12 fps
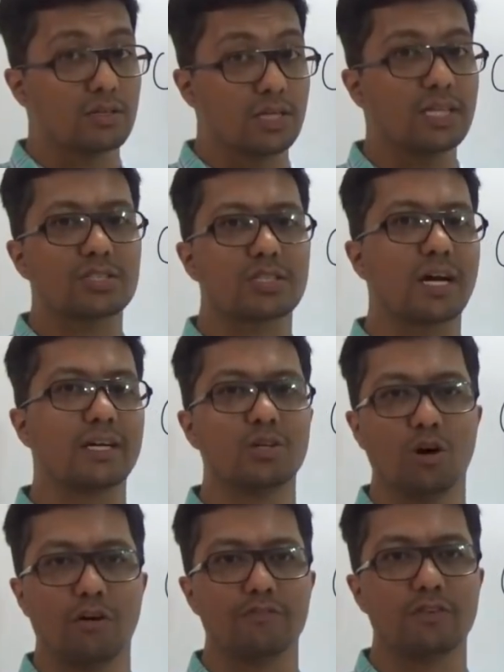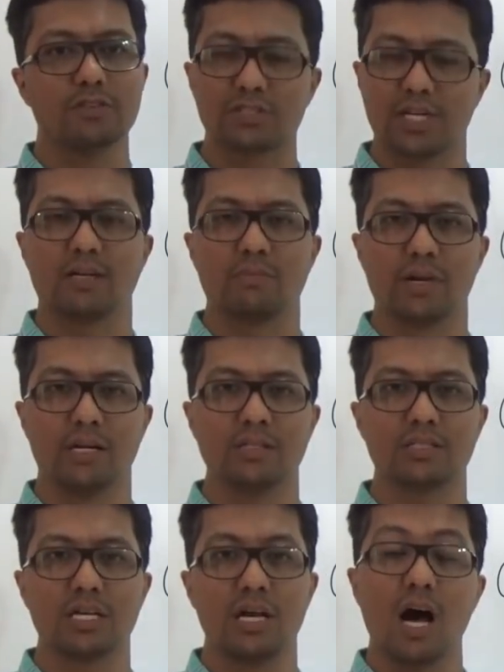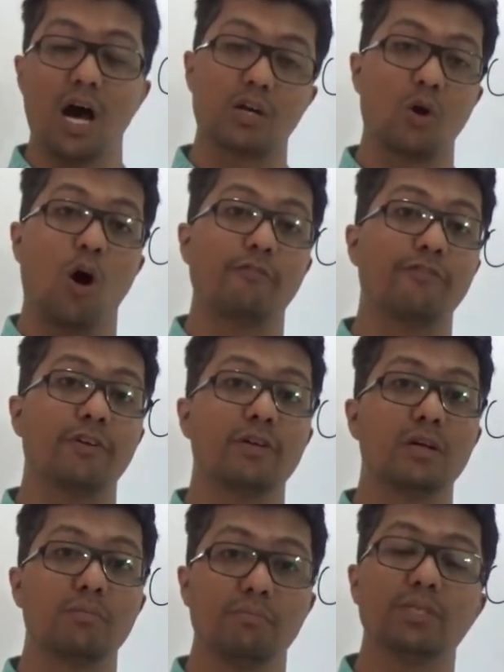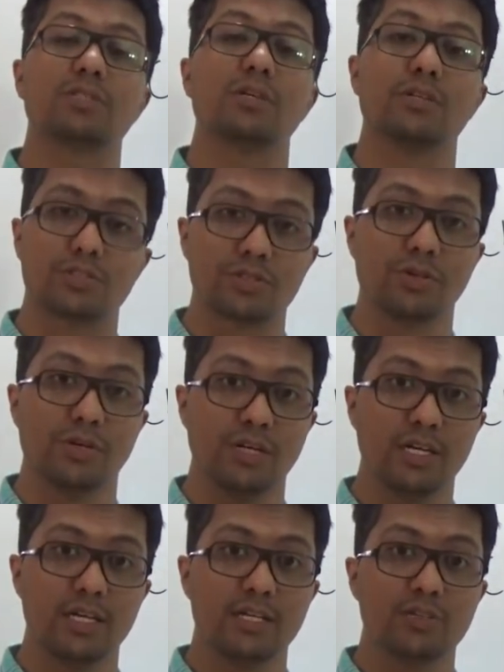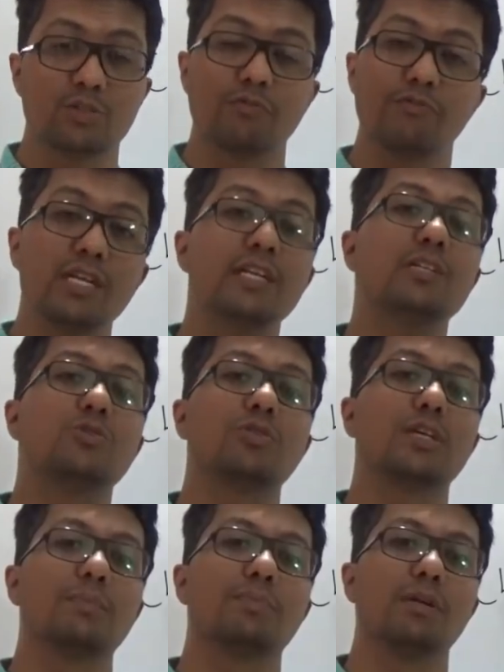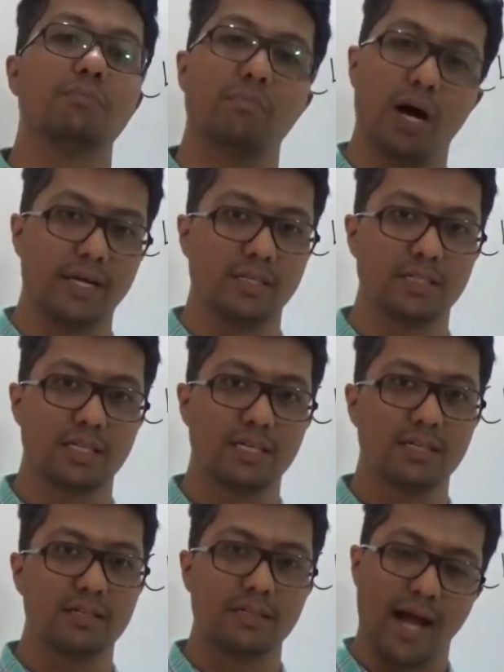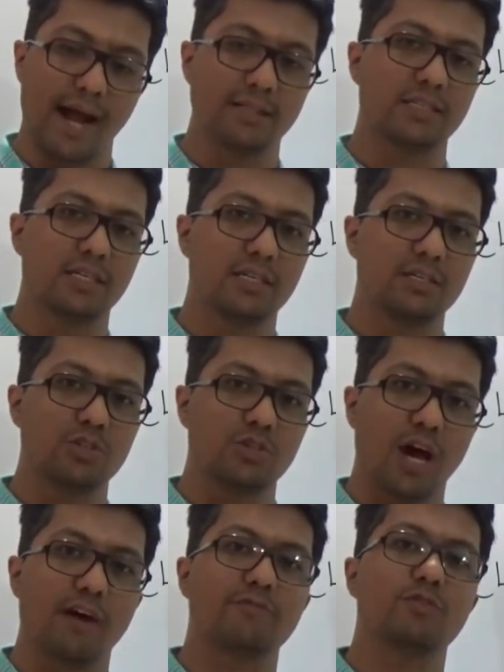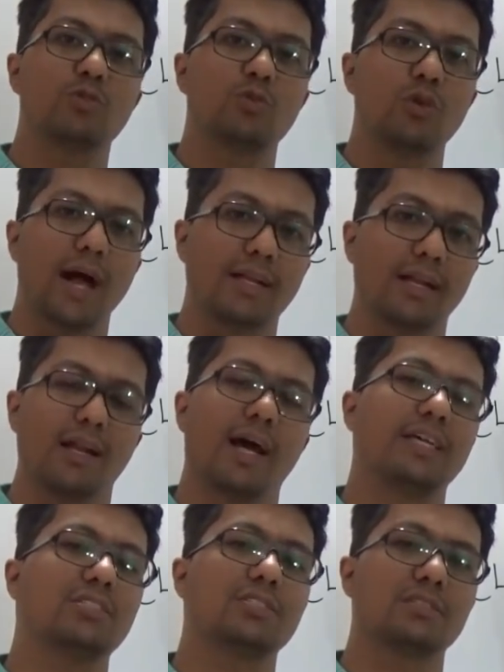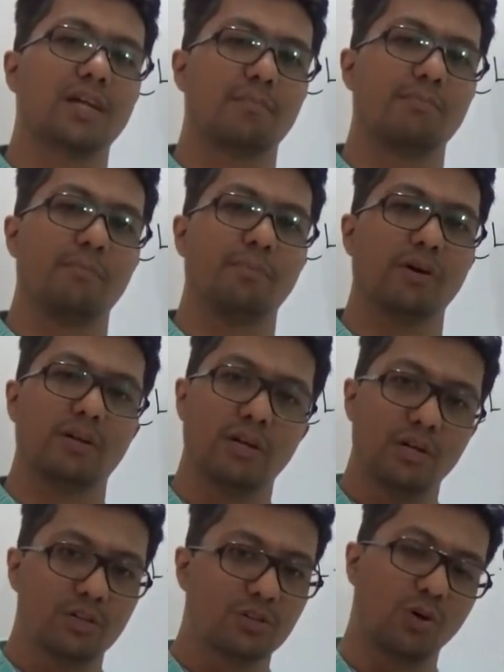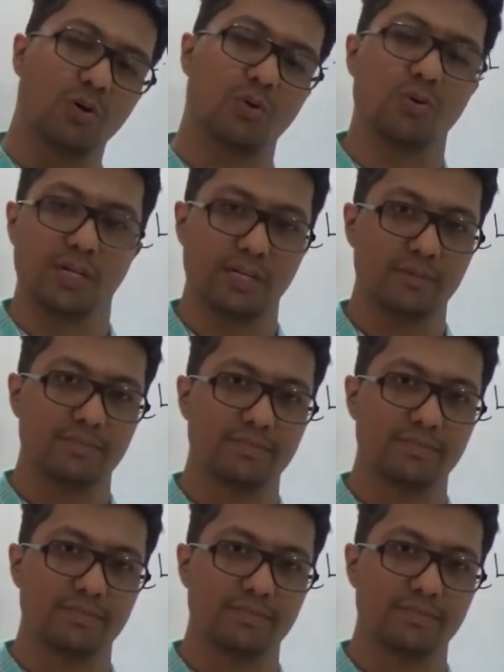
These kind of statements are often misunderstood. So we need to keep in mind that you have to analyze that paper thoroughly.